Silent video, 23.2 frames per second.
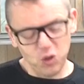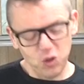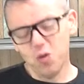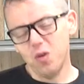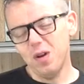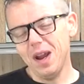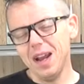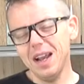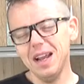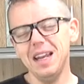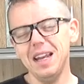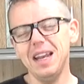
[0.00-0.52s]
to
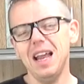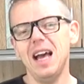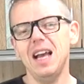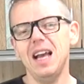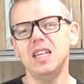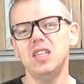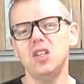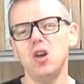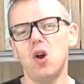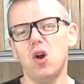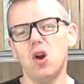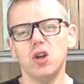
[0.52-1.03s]

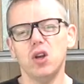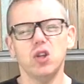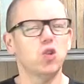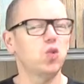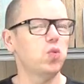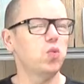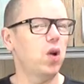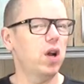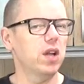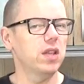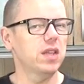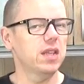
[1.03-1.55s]
recognize the orange
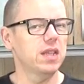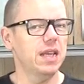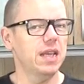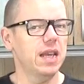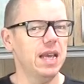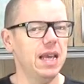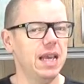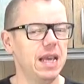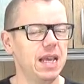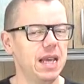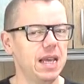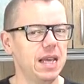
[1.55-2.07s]
rot
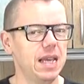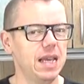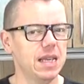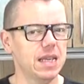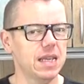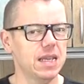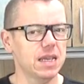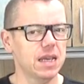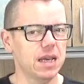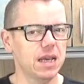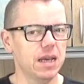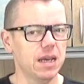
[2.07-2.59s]

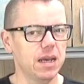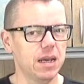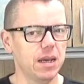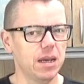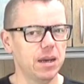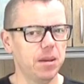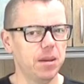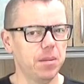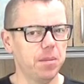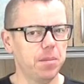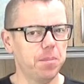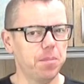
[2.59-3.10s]
is
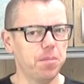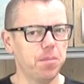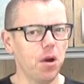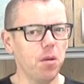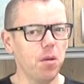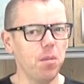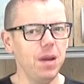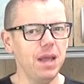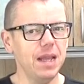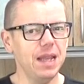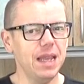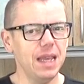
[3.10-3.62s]
uh,
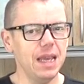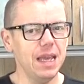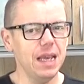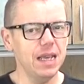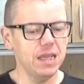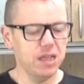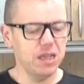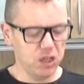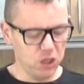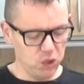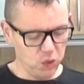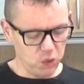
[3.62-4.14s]
probably the
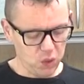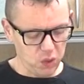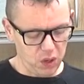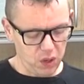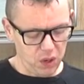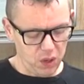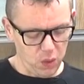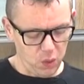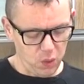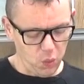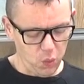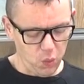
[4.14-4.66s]
easiest
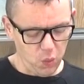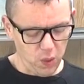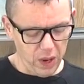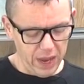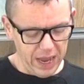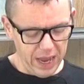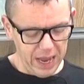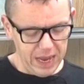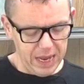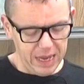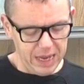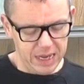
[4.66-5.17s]
uh,
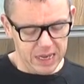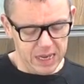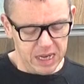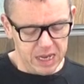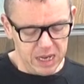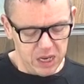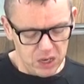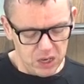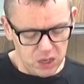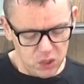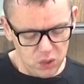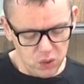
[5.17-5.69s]
way
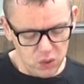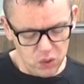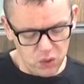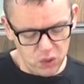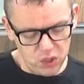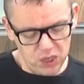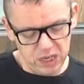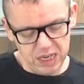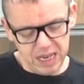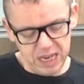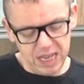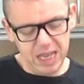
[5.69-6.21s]
to
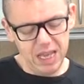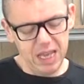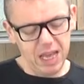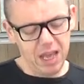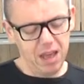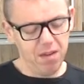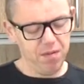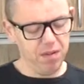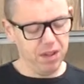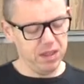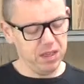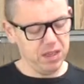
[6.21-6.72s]
see
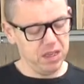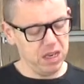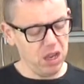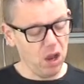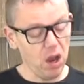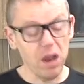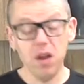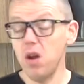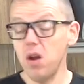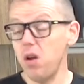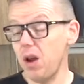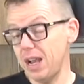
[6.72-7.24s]
if it's the
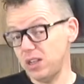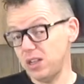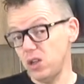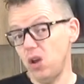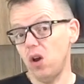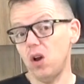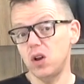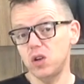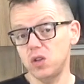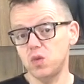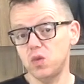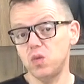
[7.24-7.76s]
uh, actual
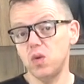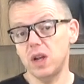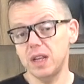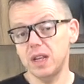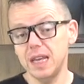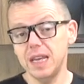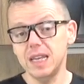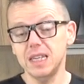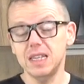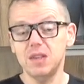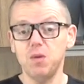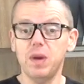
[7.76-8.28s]
orange rot
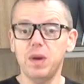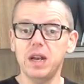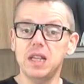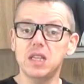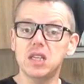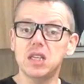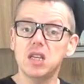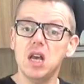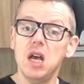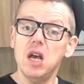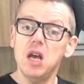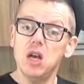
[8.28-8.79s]
is when
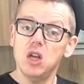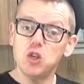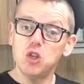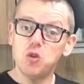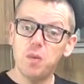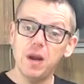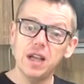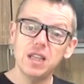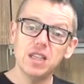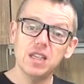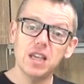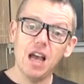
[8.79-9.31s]
it
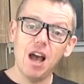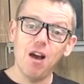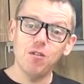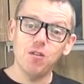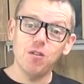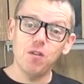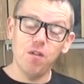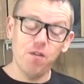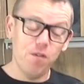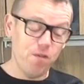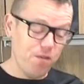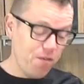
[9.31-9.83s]
spreads out
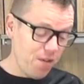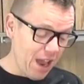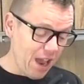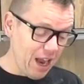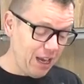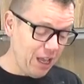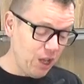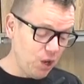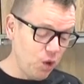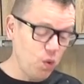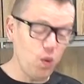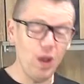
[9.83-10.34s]

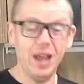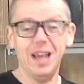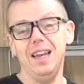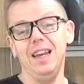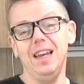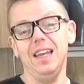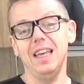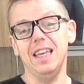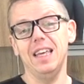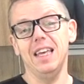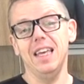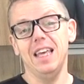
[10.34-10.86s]
fairly
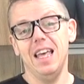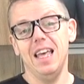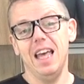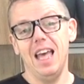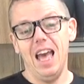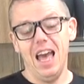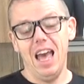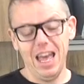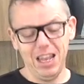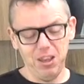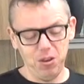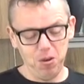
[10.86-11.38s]
quickly
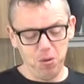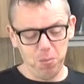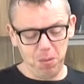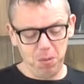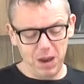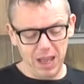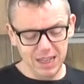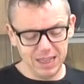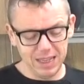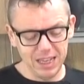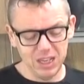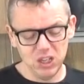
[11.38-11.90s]
and your
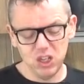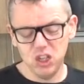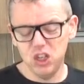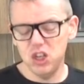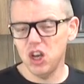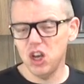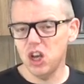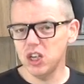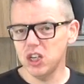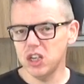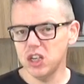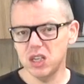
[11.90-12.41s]
plant is
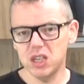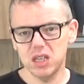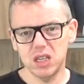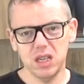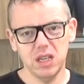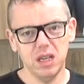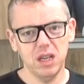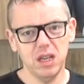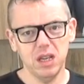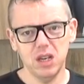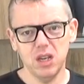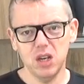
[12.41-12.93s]
just
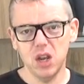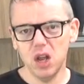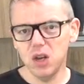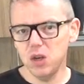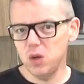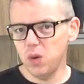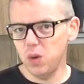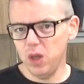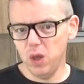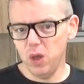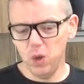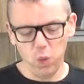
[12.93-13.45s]
uh, not
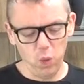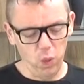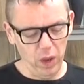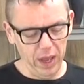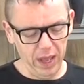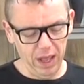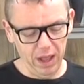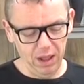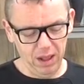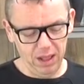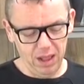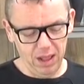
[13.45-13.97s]
doing
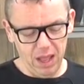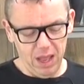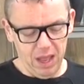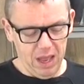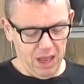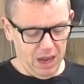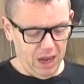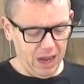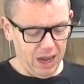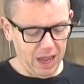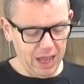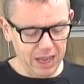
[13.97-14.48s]
well.
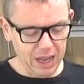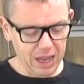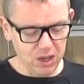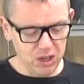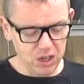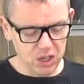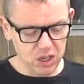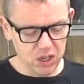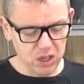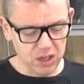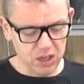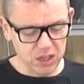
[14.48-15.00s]
Like I
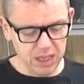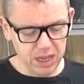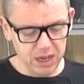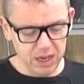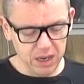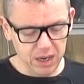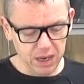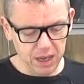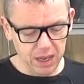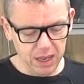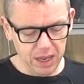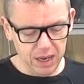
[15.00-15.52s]
discussed
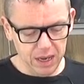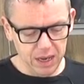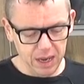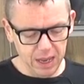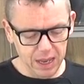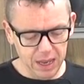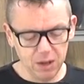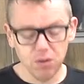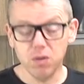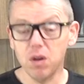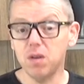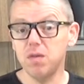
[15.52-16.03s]
in the, in the
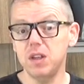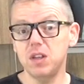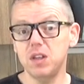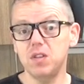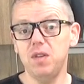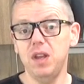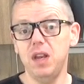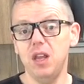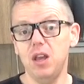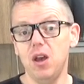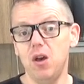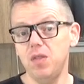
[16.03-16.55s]
intro of this
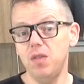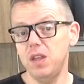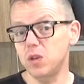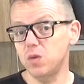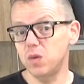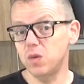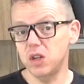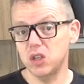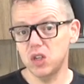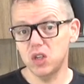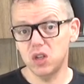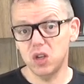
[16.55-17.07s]
video, this
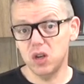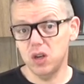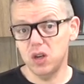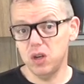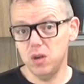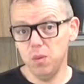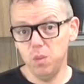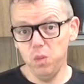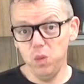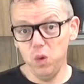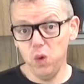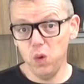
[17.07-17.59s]
one is starting
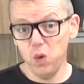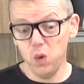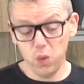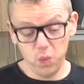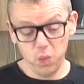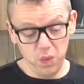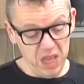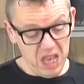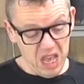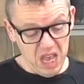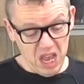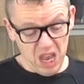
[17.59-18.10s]
to
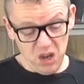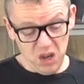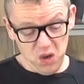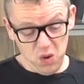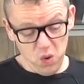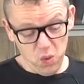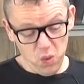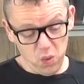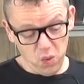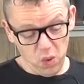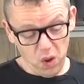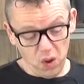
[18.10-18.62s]
bloom. A
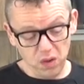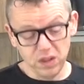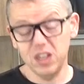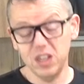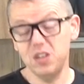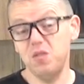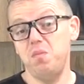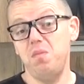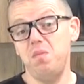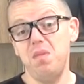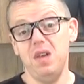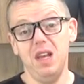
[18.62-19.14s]
new growth
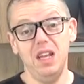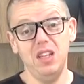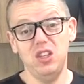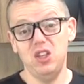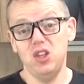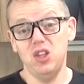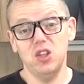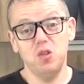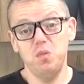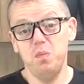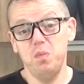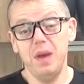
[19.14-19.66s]
is it's
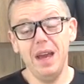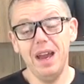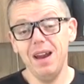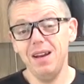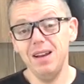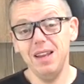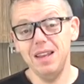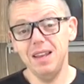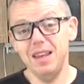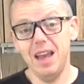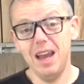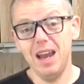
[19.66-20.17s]
just
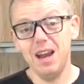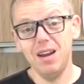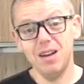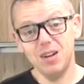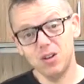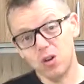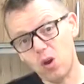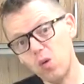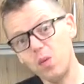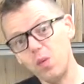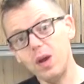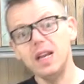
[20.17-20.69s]
barely there
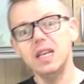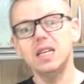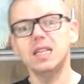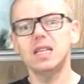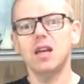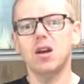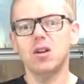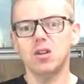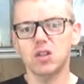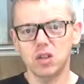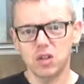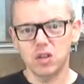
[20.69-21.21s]
and already
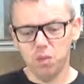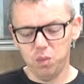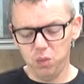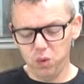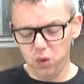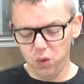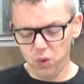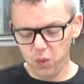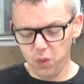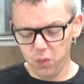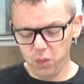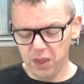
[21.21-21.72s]
starts to
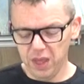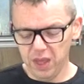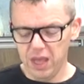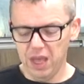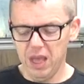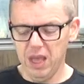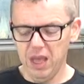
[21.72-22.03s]
bloom.